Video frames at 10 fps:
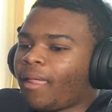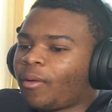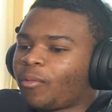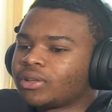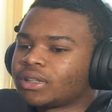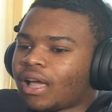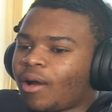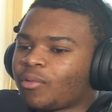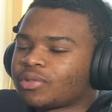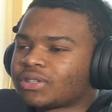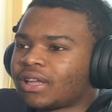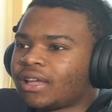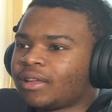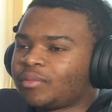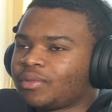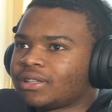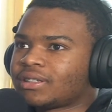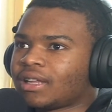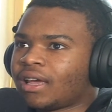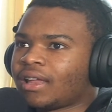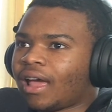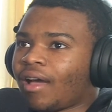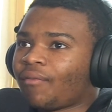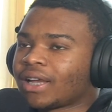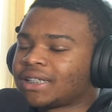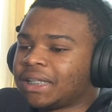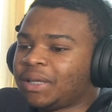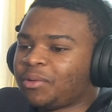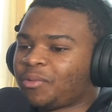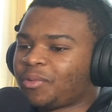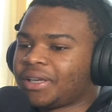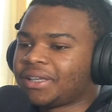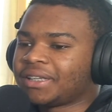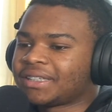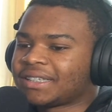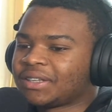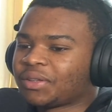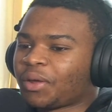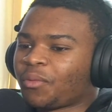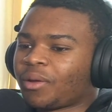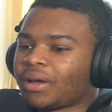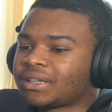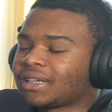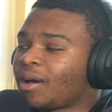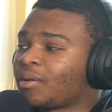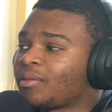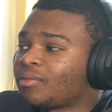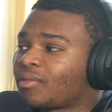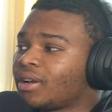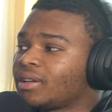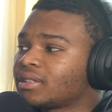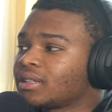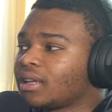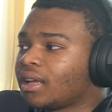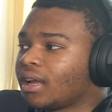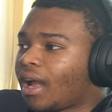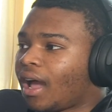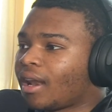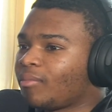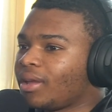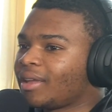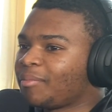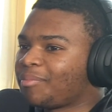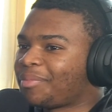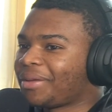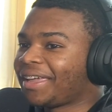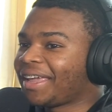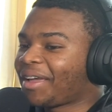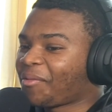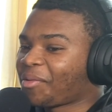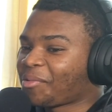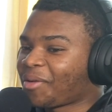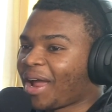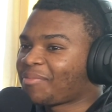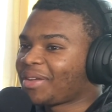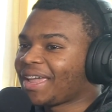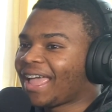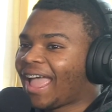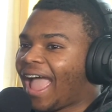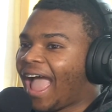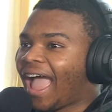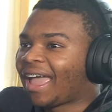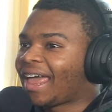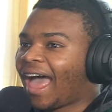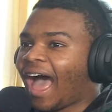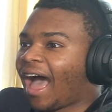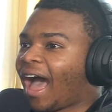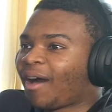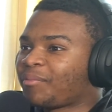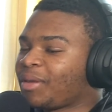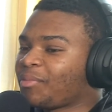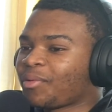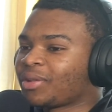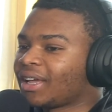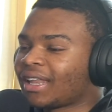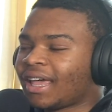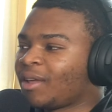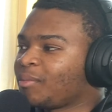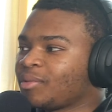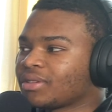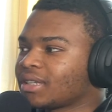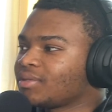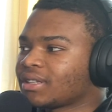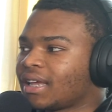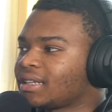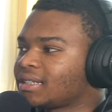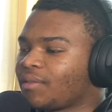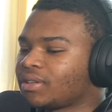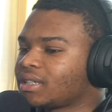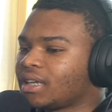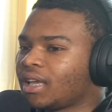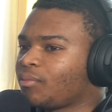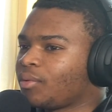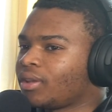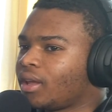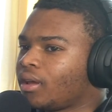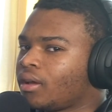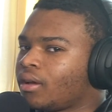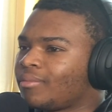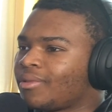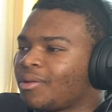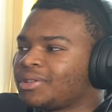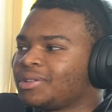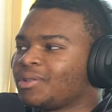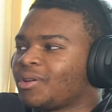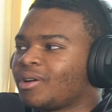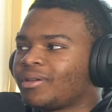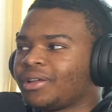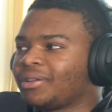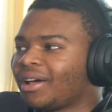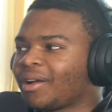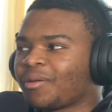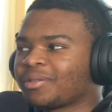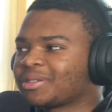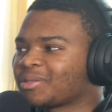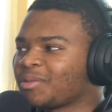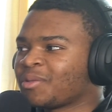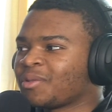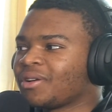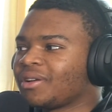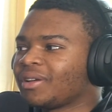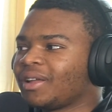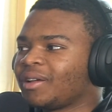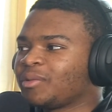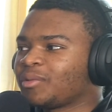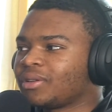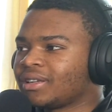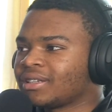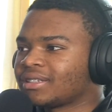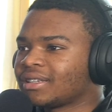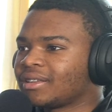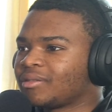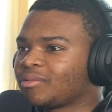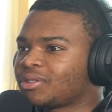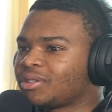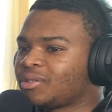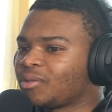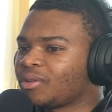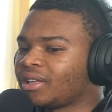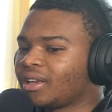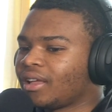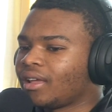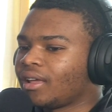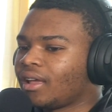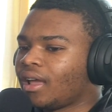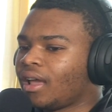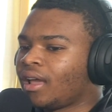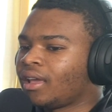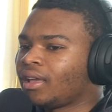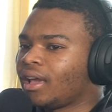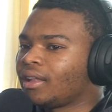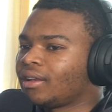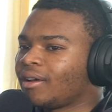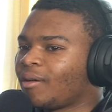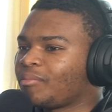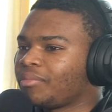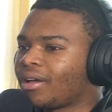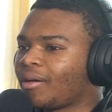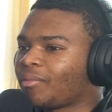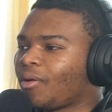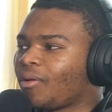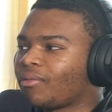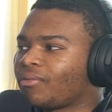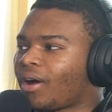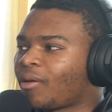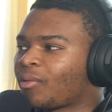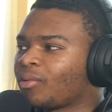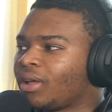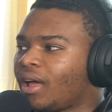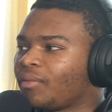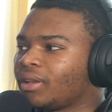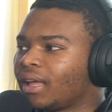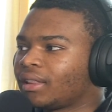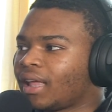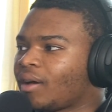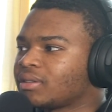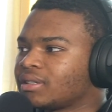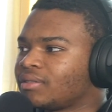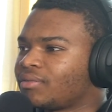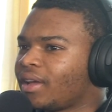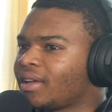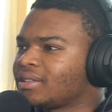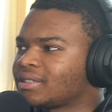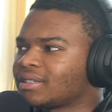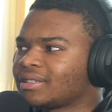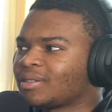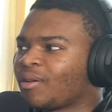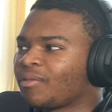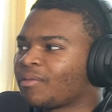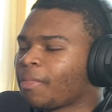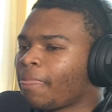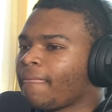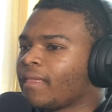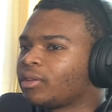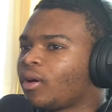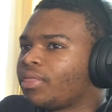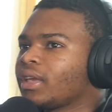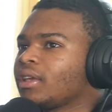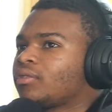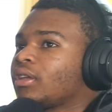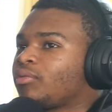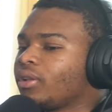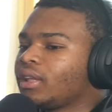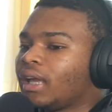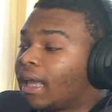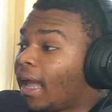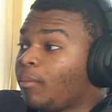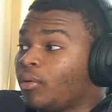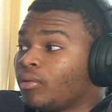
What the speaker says: One thing I will say is that I've actually witnessed like one of my childhood friends kind of make it big with rapping, and people were looking at him. He was like 17. We were like, bro, what you doing, bro? You're not going to school. You're not doing this. What you doing? And he ended up going viral, having like thousands of fans and stuff. So I think it's really a gamble.